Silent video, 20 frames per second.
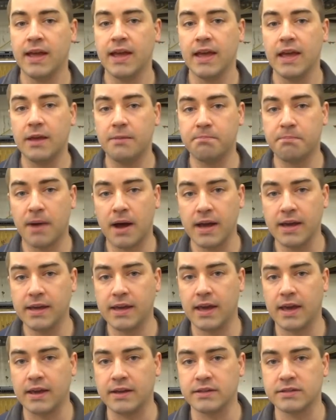In my
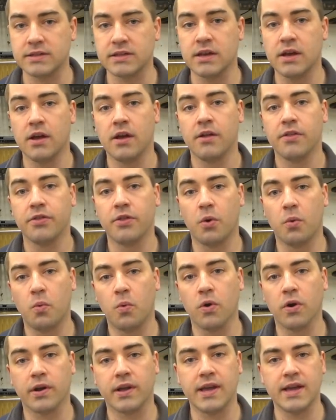case, the
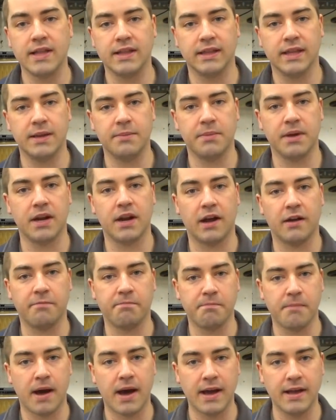working limit of
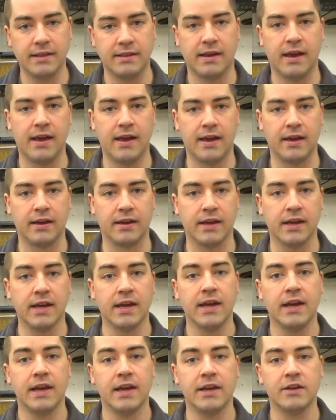my tank
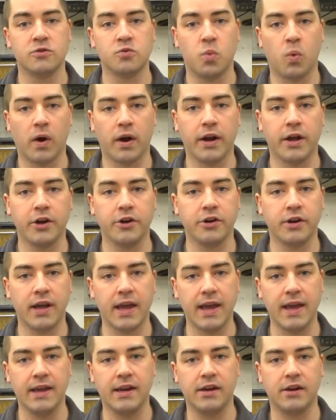is
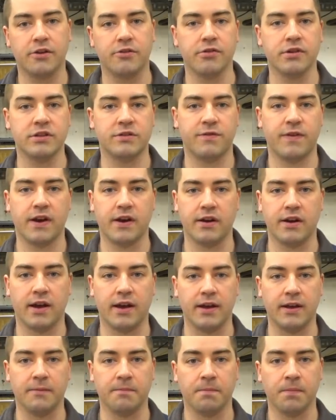180 degrees Fahrenheit